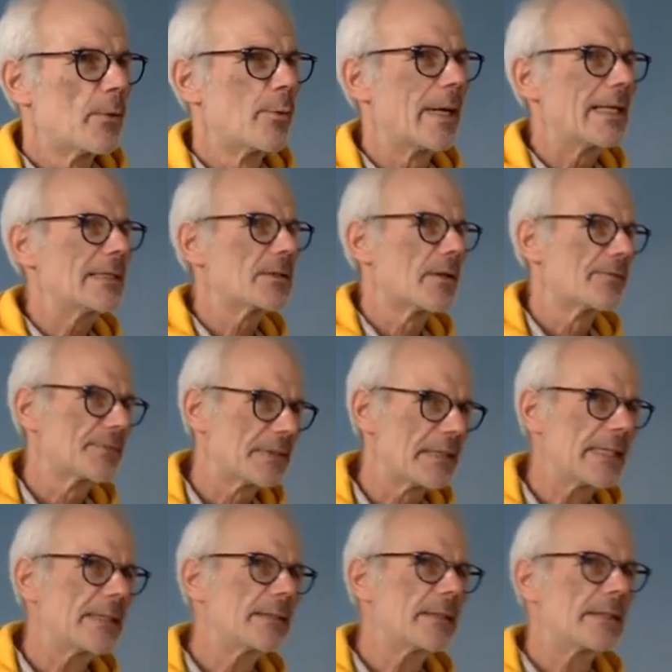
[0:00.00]
ways of
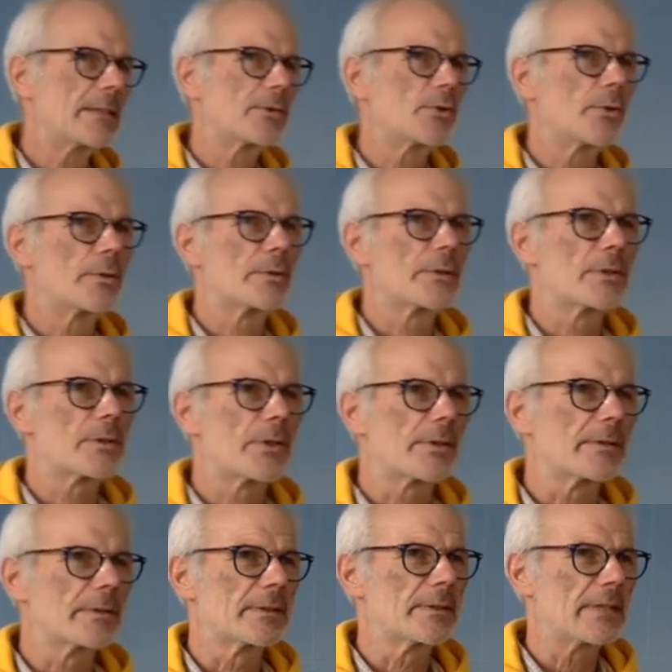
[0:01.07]
thinking during a
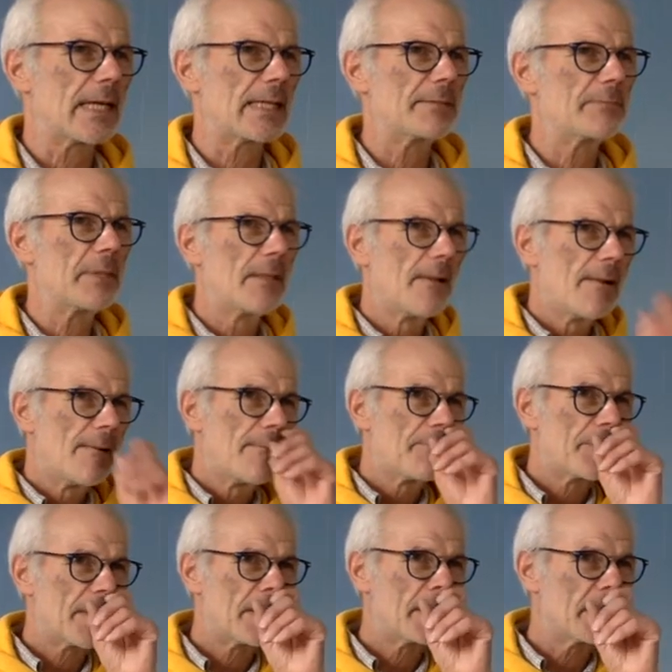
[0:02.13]
certain time
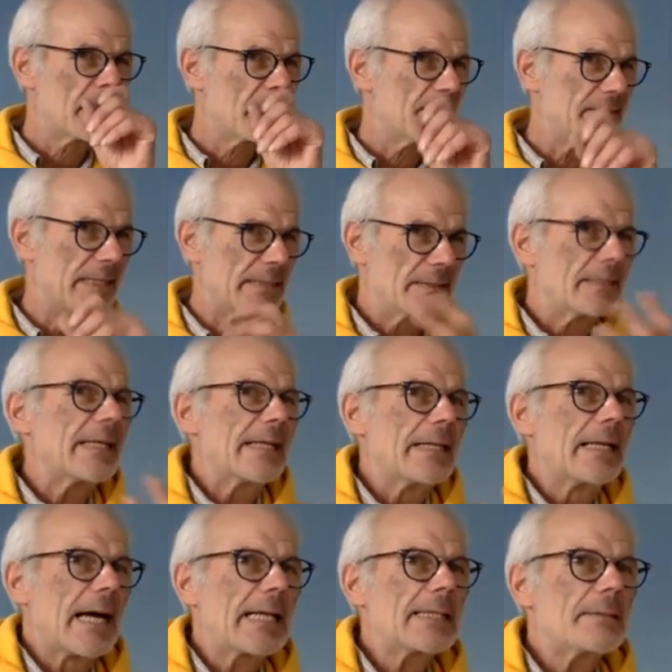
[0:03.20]
uh, that
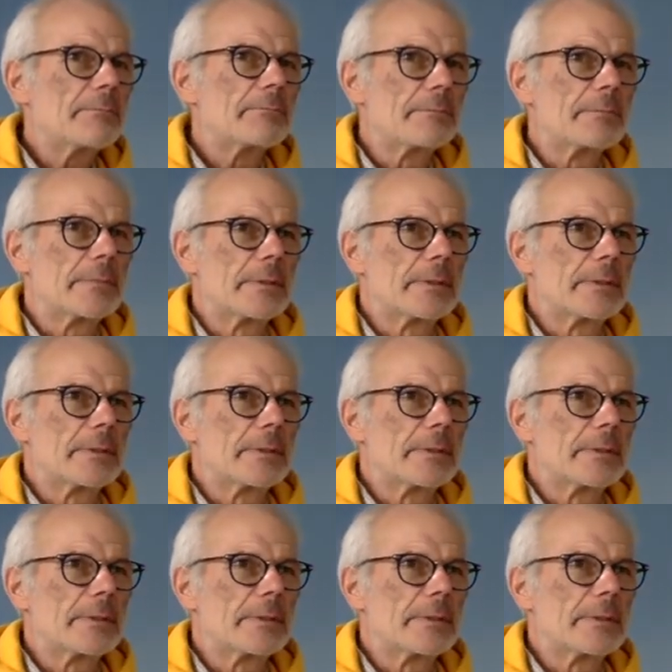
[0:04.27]
enlighten,